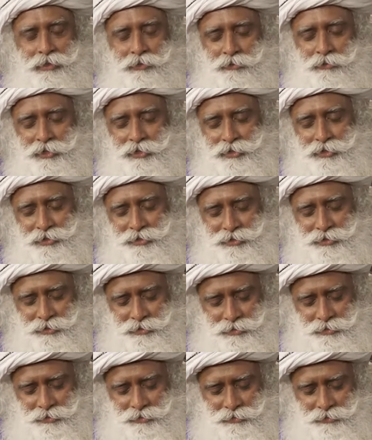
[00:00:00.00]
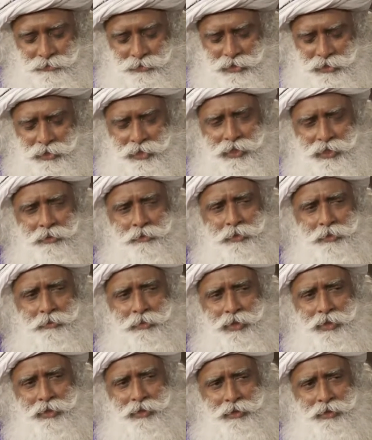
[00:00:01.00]
which keeps
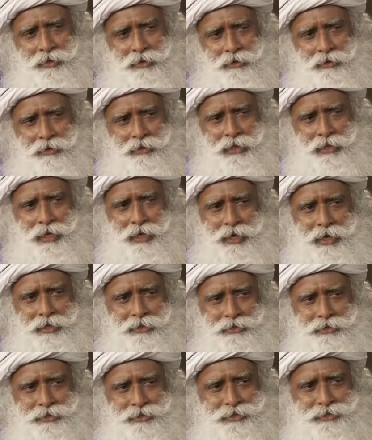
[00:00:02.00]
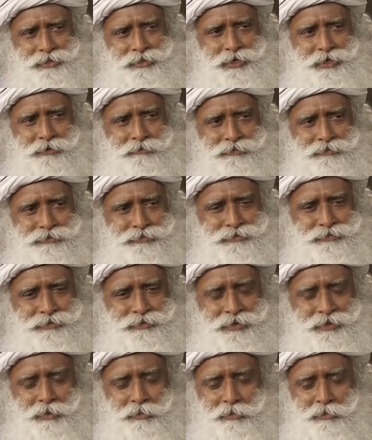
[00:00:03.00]
me on the edge of
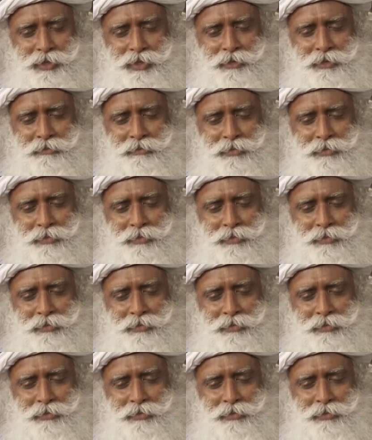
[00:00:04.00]
being